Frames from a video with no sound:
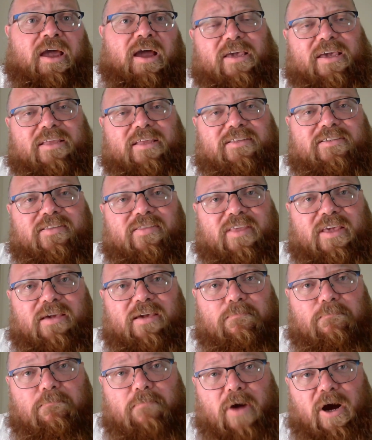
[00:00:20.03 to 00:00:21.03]
it's
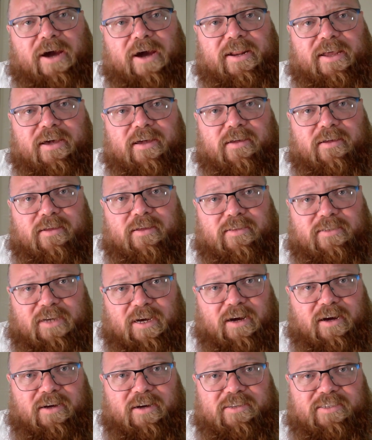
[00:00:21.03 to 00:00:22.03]
the minor
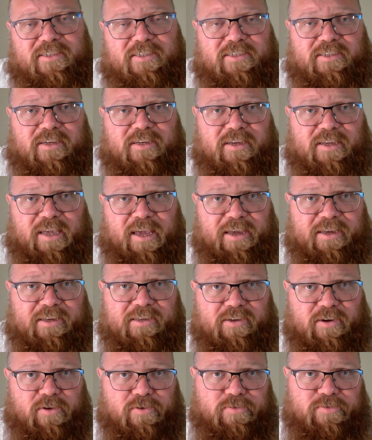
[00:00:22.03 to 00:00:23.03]
tasks
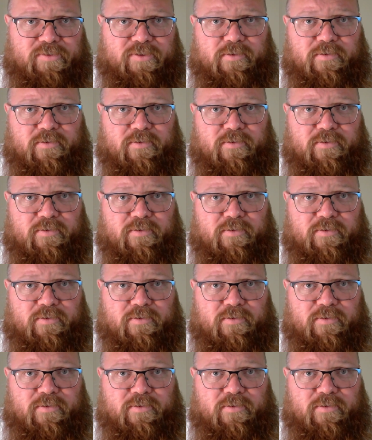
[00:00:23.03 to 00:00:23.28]
case note.